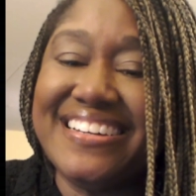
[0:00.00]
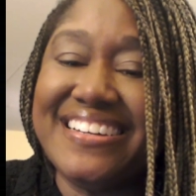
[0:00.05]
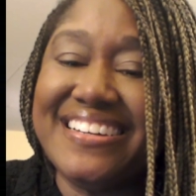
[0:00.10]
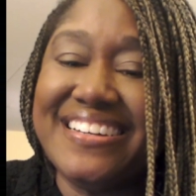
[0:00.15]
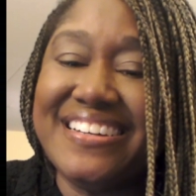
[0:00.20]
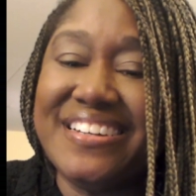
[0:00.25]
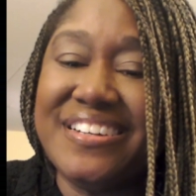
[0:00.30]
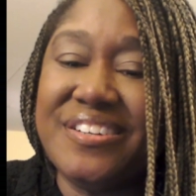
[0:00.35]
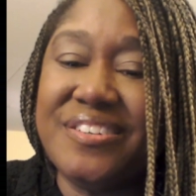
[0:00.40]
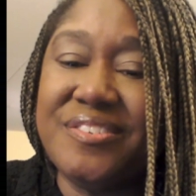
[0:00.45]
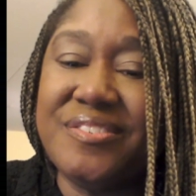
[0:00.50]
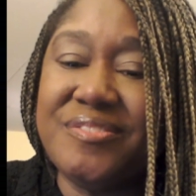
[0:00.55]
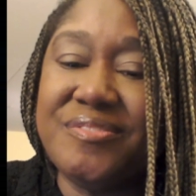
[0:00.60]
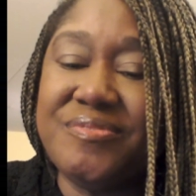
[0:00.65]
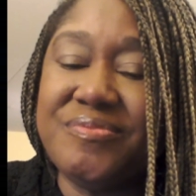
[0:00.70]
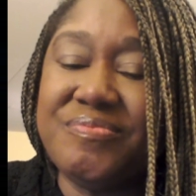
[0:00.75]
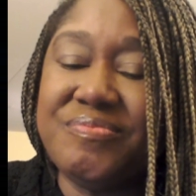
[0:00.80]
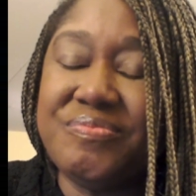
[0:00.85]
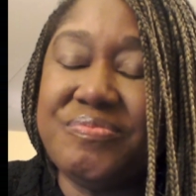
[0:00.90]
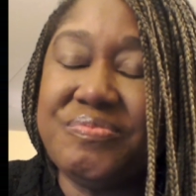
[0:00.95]

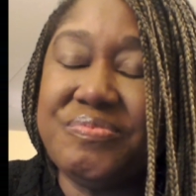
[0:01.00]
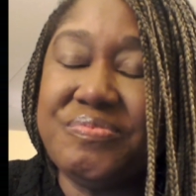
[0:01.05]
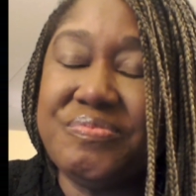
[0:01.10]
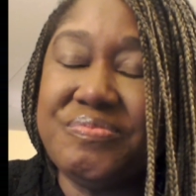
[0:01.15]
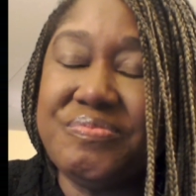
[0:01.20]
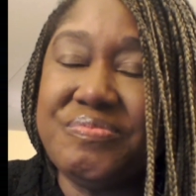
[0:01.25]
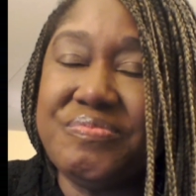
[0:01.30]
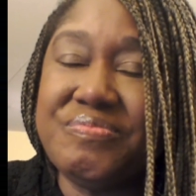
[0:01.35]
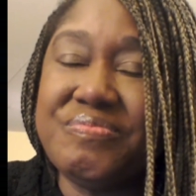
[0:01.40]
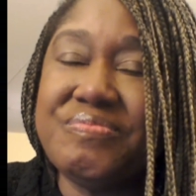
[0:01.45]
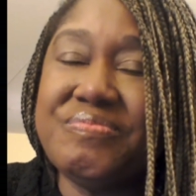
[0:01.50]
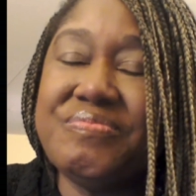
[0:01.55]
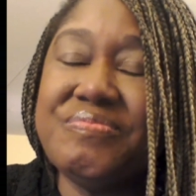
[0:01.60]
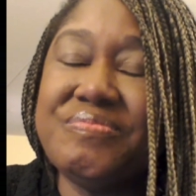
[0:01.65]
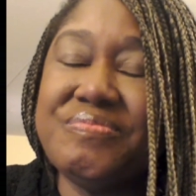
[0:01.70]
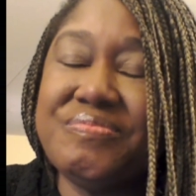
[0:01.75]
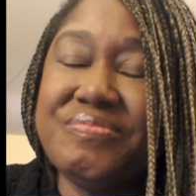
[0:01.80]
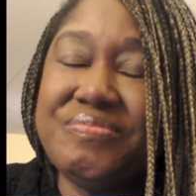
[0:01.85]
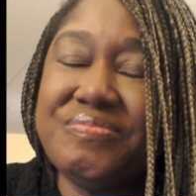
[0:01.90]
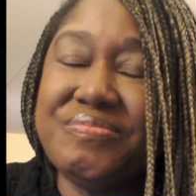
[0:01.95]

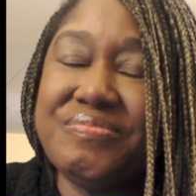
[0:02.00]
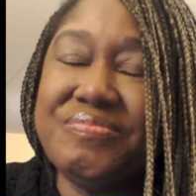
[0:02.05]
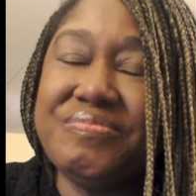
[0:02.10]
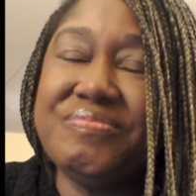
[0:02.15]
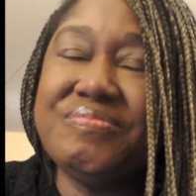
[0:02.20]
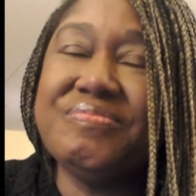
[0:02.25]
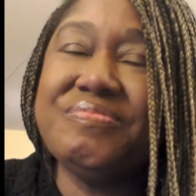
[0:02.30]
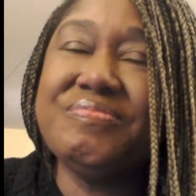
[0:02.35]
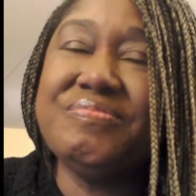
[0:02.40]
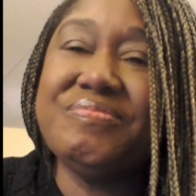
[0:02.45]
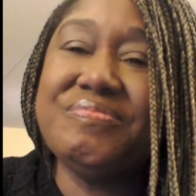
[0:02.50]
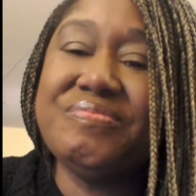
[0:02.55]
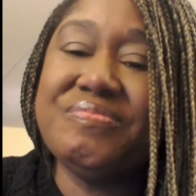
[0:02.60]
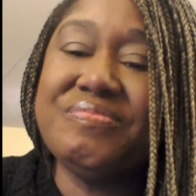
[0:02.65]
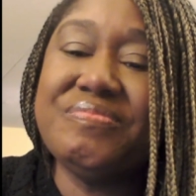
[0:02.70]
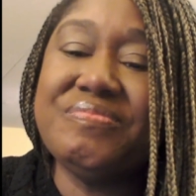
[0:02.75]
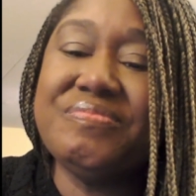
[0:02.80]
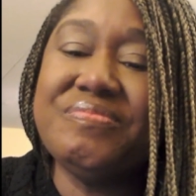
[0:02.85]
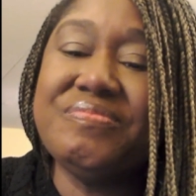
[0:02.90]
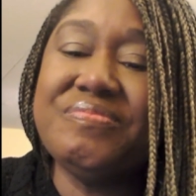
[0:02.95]

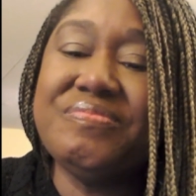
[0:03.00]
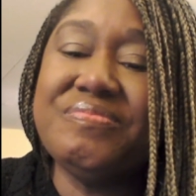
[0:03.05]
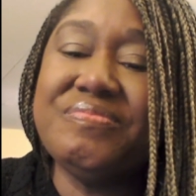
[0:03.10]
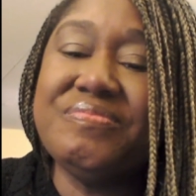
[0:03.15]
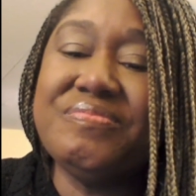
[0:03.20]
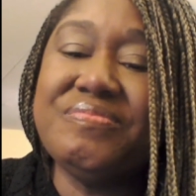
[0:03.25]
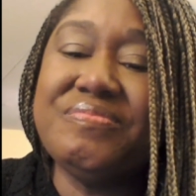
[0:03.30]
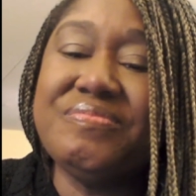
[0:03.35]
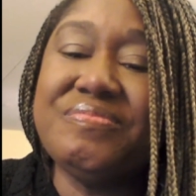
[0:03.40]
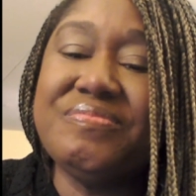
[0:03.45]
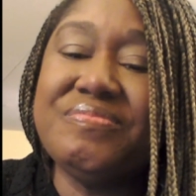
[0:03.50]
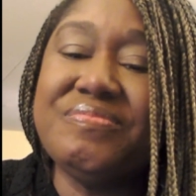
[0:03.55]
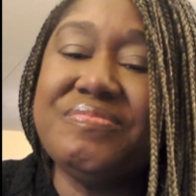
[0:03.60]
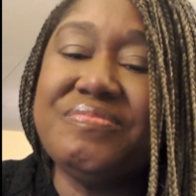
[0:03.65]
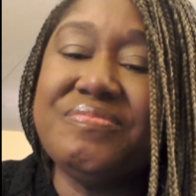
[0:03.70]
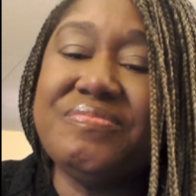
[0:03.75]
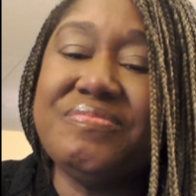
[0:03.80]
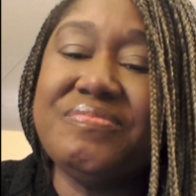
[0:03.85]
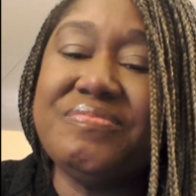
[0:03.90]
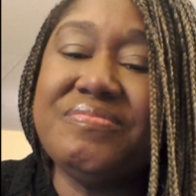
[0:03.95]

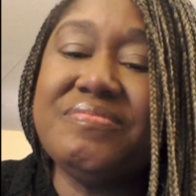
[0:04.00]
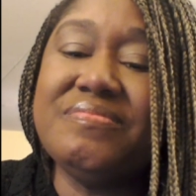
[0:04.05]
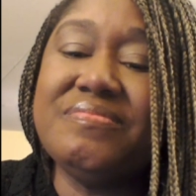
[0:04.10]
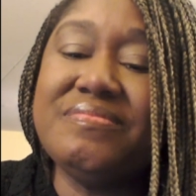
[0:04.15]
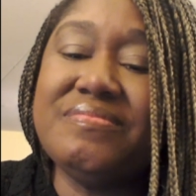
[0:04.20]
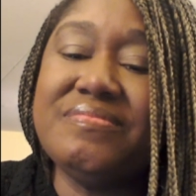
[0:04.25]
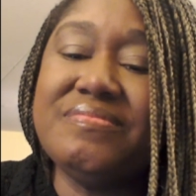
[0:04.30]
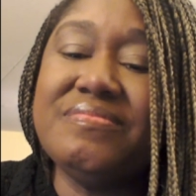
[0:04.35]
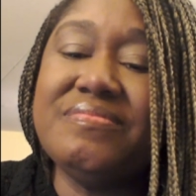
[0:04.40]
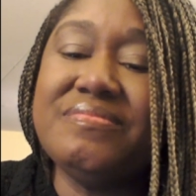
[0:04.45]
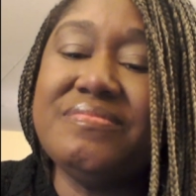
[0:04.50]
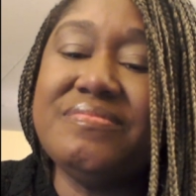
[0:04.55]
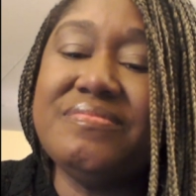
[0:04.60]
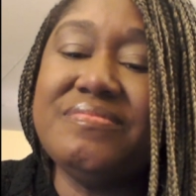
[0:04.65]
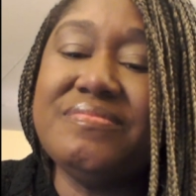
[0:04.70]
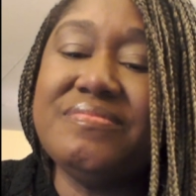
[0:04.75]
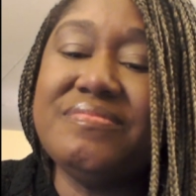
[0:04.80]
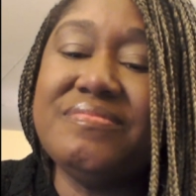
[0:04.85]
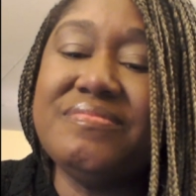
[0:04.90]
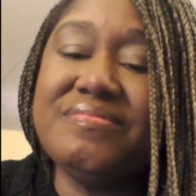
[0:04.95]

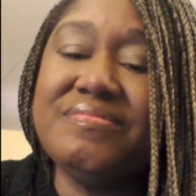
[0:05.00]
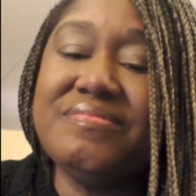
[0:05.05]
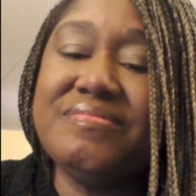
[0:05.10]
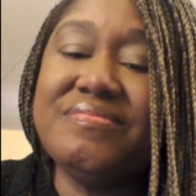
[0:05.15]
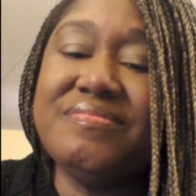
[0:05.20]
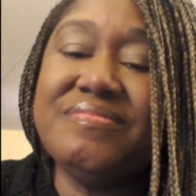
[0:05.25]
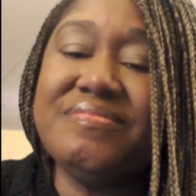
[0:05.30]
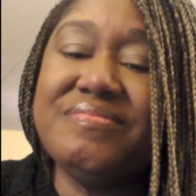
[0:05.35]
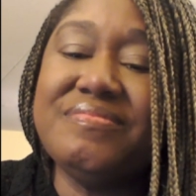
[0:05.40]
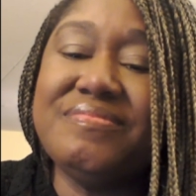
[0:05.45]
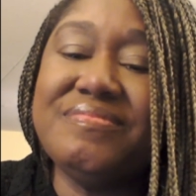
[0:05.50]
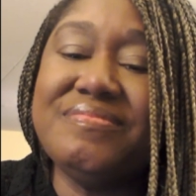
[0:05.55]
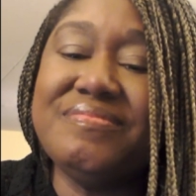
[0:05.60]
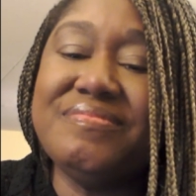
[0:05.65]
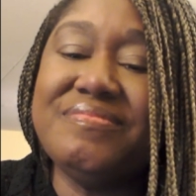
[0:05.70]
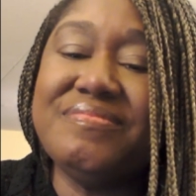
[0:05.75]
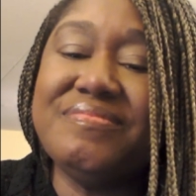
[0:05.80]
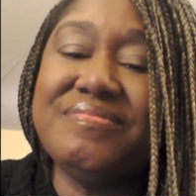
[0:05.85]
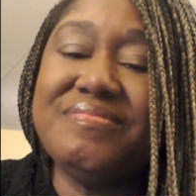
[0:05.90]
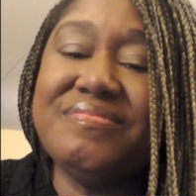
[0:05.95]

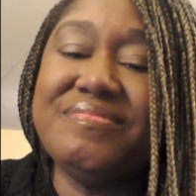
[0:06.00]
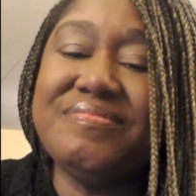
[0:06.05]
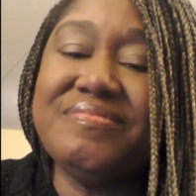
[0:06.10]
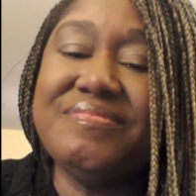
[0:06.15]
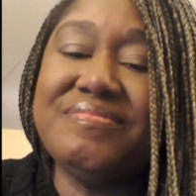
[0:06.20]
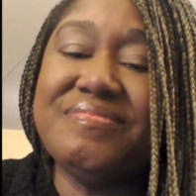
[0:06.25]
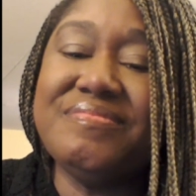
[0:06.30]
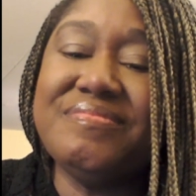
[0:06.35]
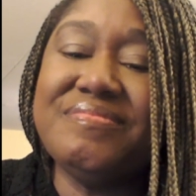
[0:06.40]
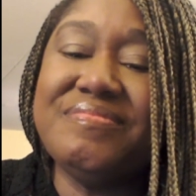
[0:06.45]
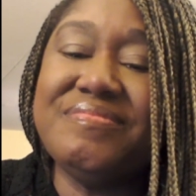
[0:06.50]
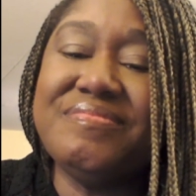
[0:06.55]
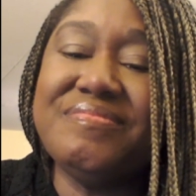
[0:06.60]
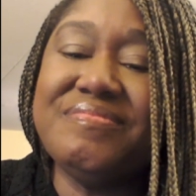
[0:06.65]
(not speaking)